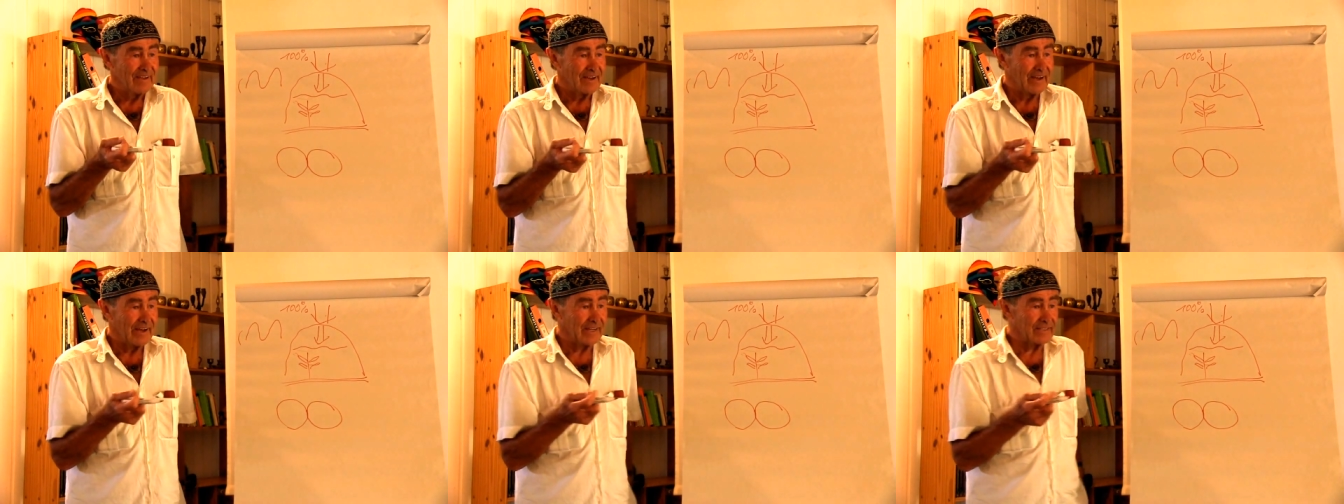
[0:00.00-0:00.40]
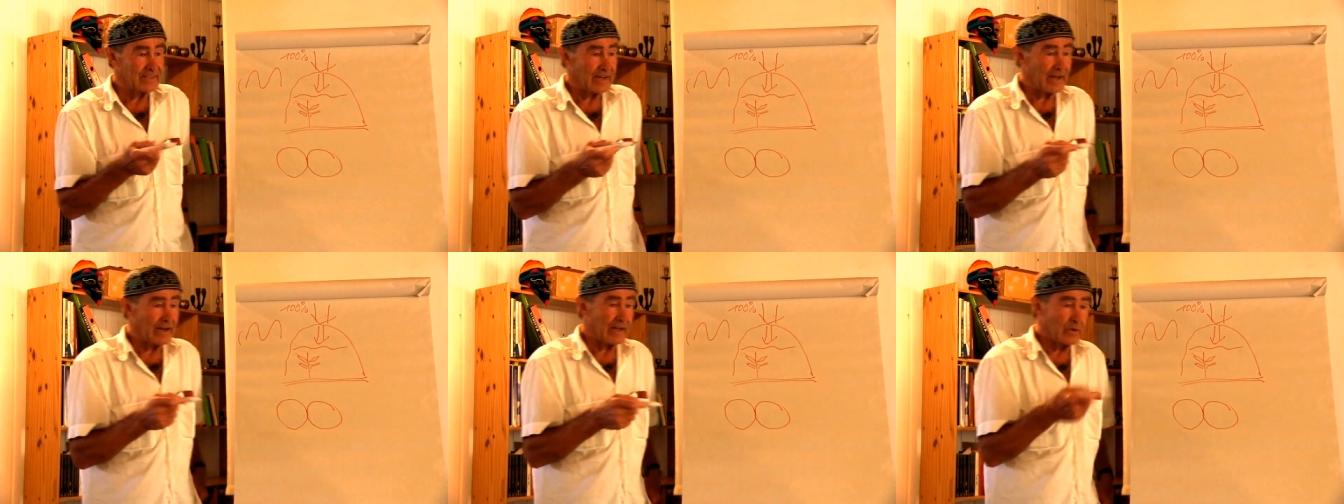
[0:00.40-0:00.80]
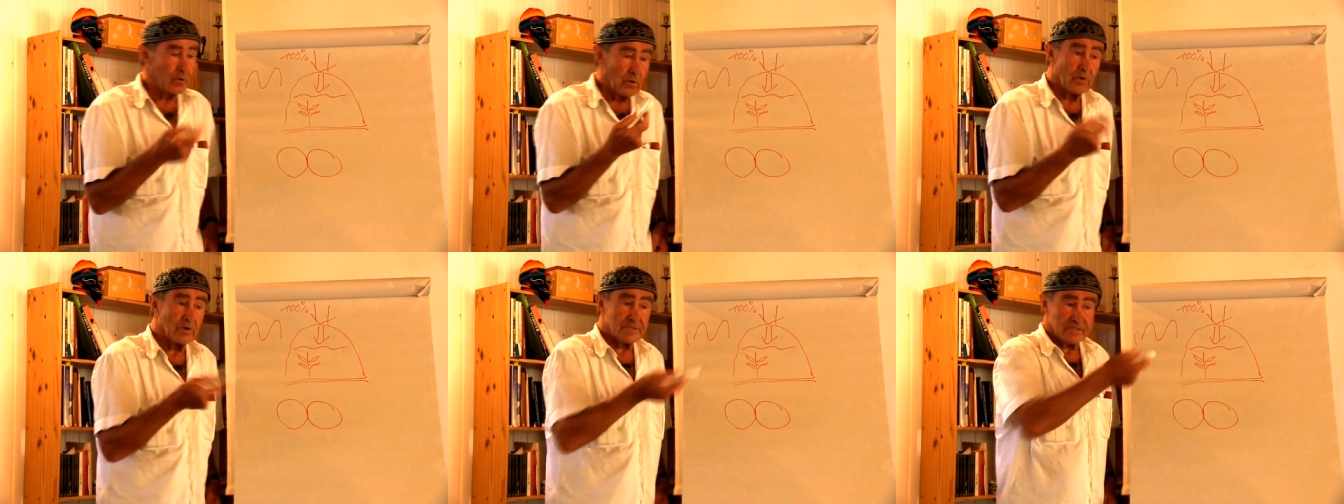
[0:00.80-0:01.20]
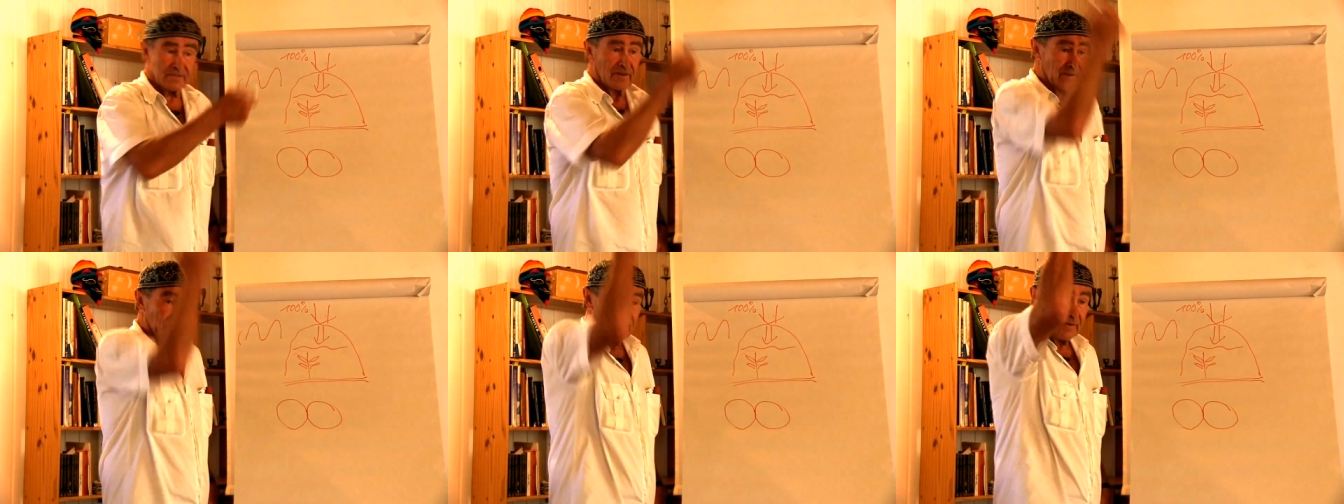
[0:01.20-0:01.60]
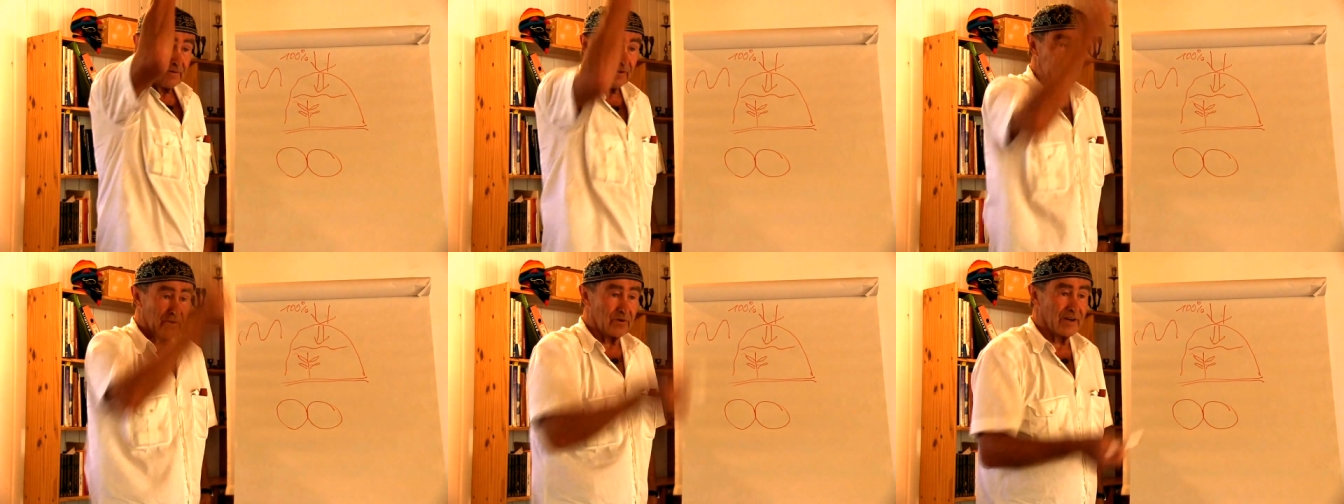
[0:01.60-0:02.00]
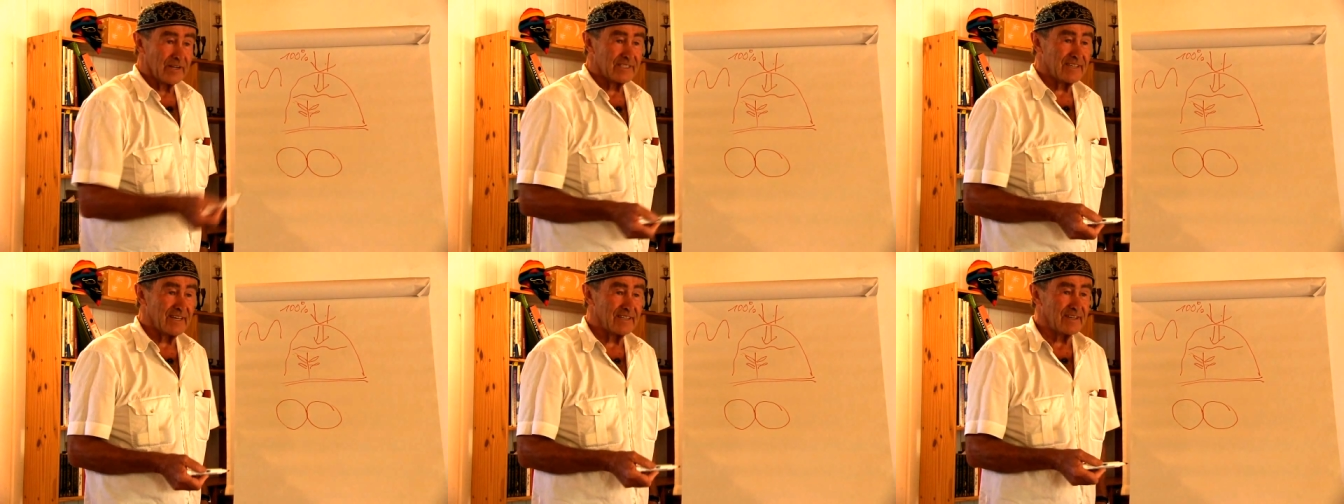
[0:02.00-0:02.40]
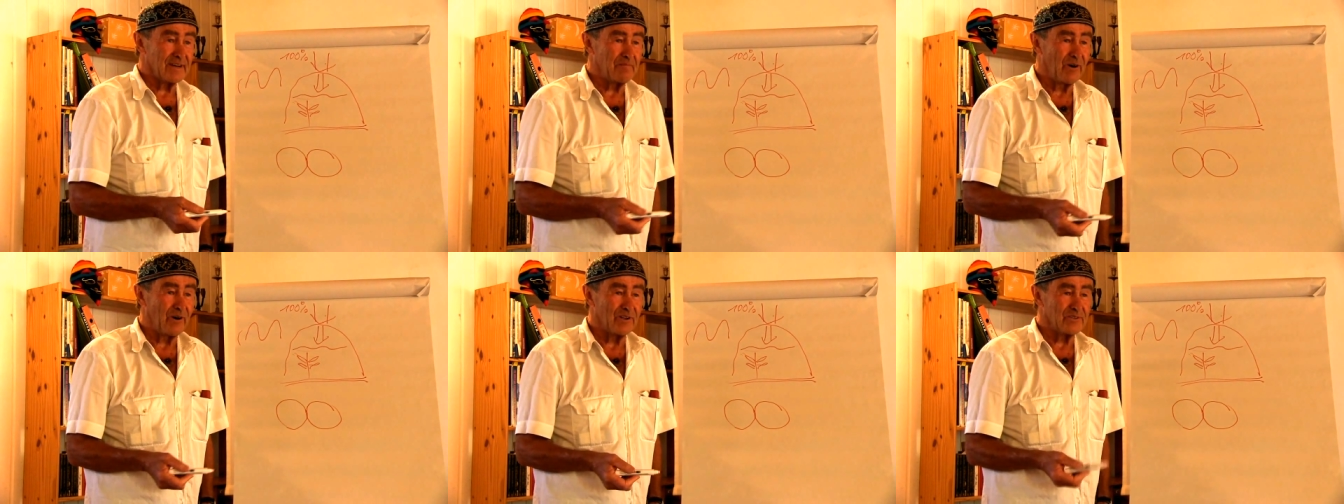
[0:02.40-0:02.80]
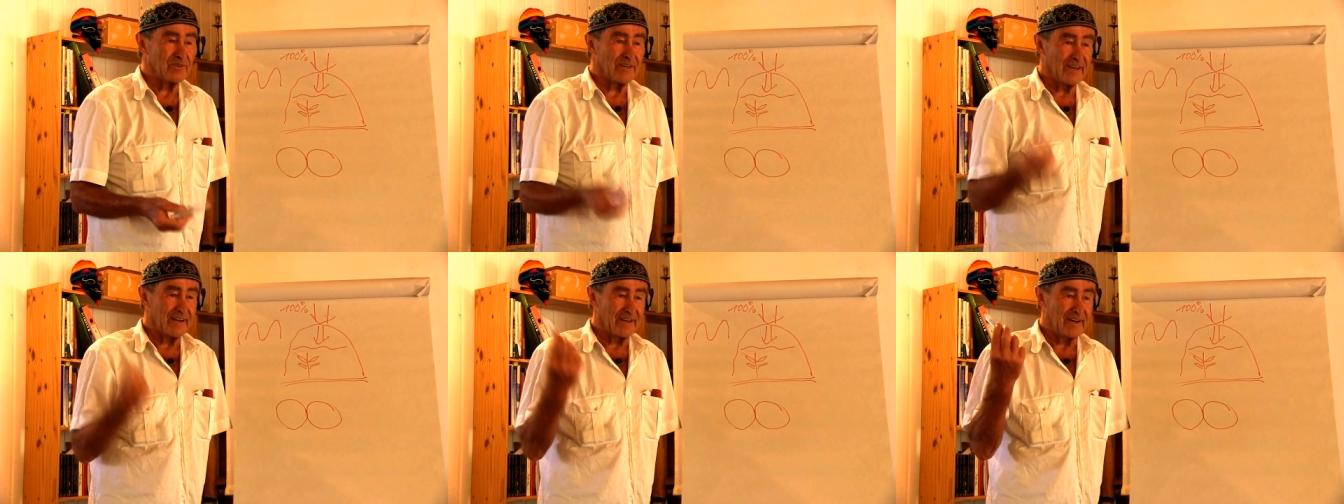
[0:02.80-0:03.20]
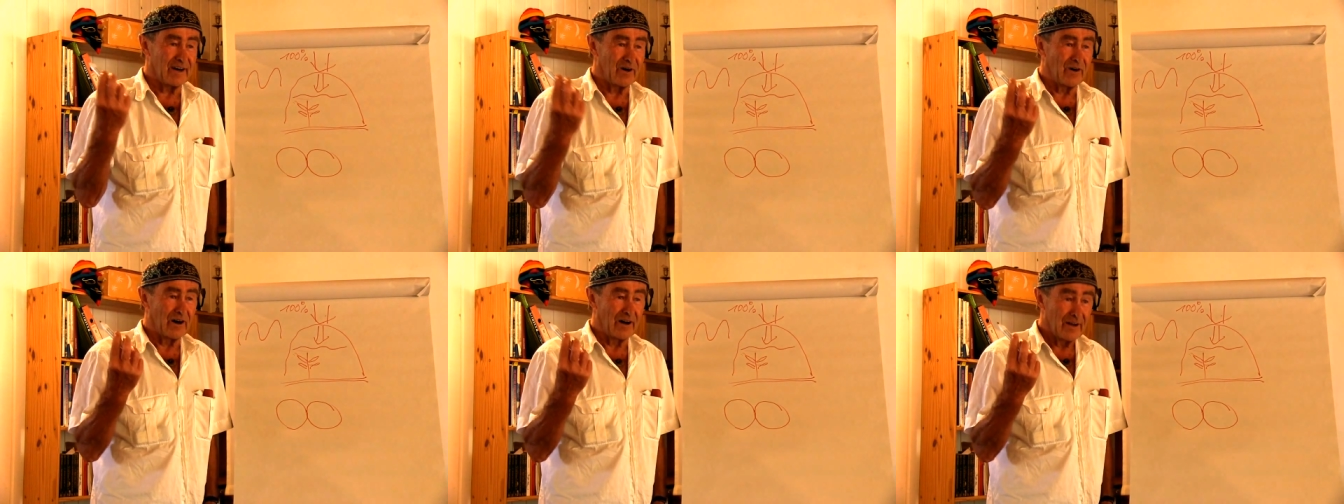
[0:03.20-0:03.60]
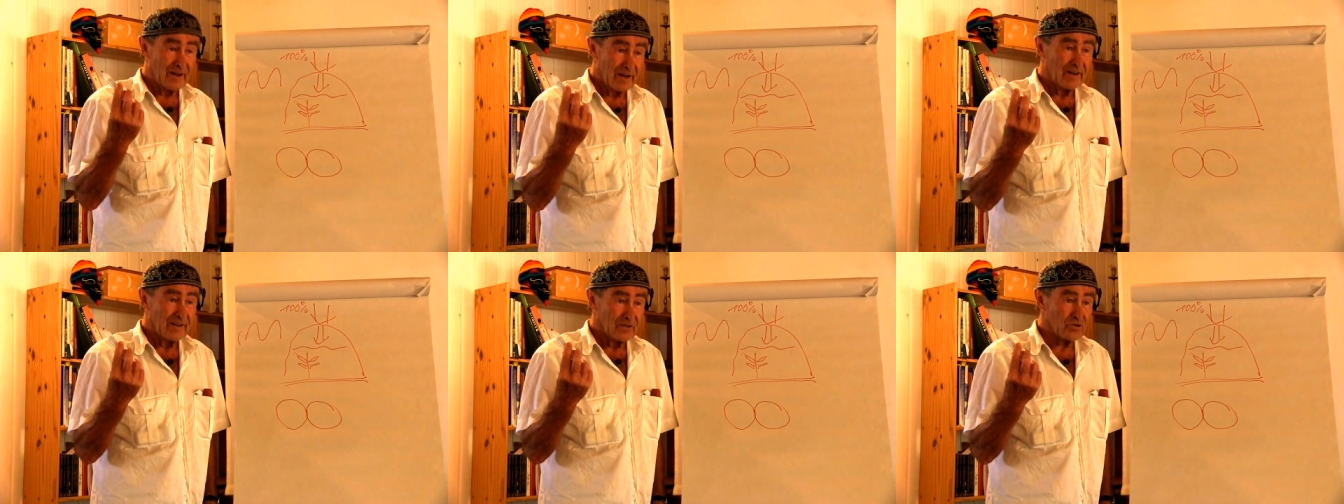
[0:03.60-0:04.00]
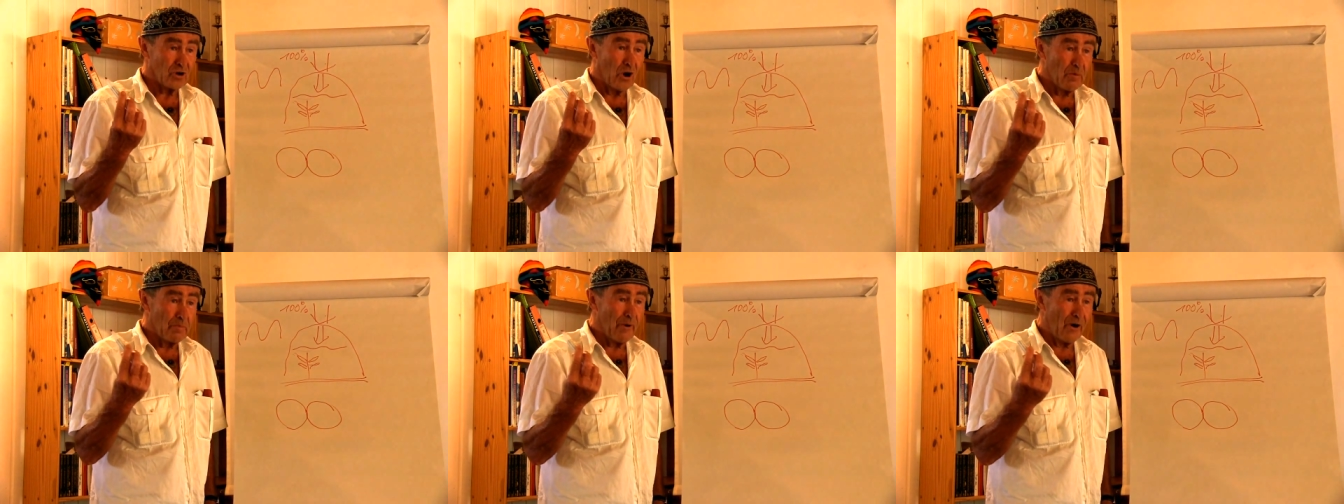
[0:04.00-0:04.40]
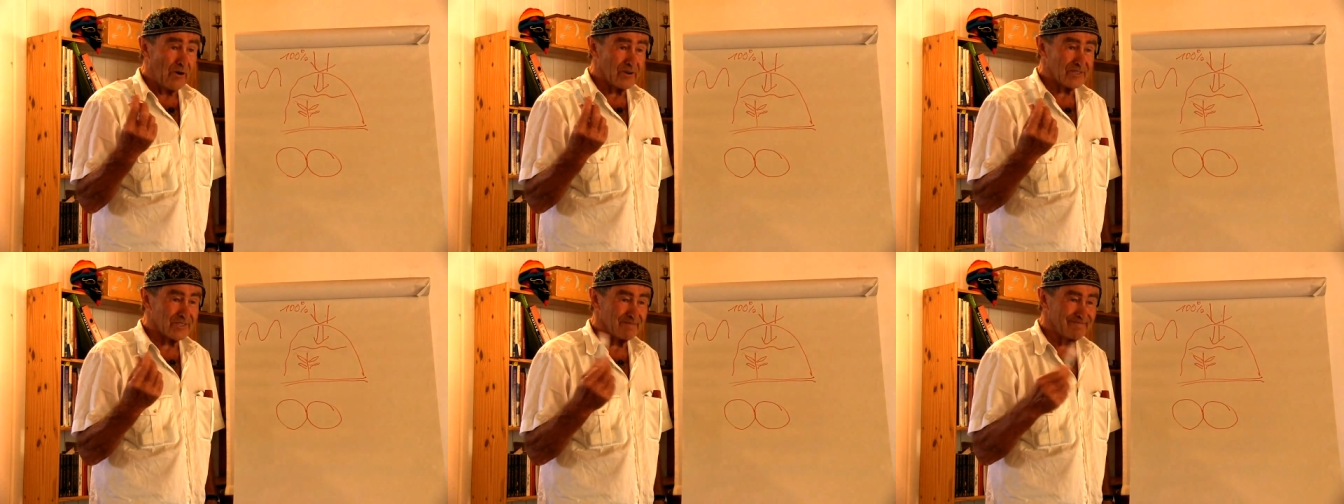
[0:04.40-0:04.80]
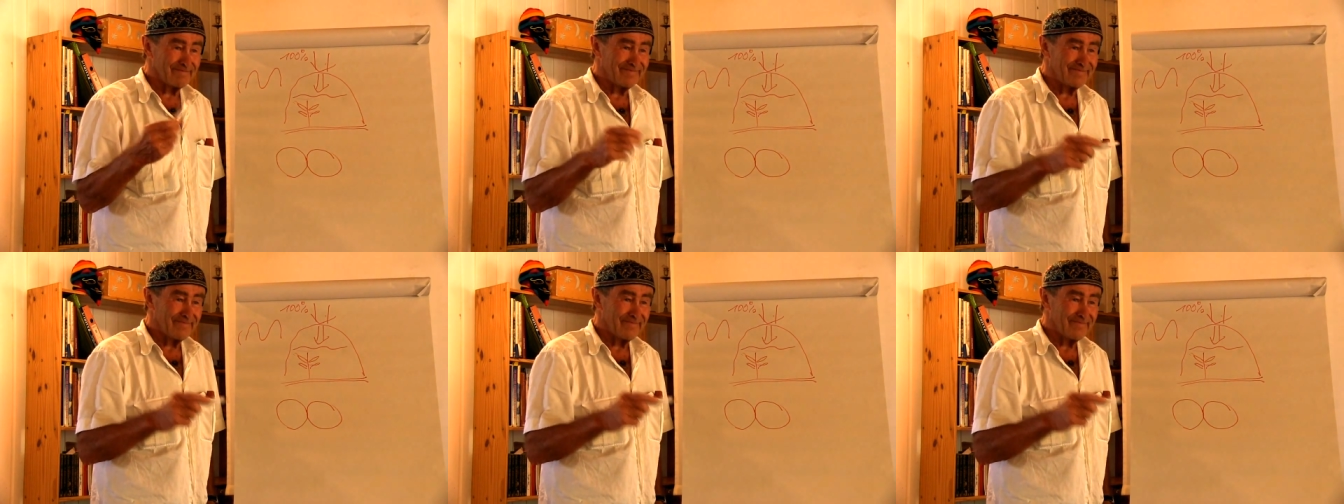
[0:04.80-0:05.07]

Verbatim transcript: and they are used, you can see them also here in our show box.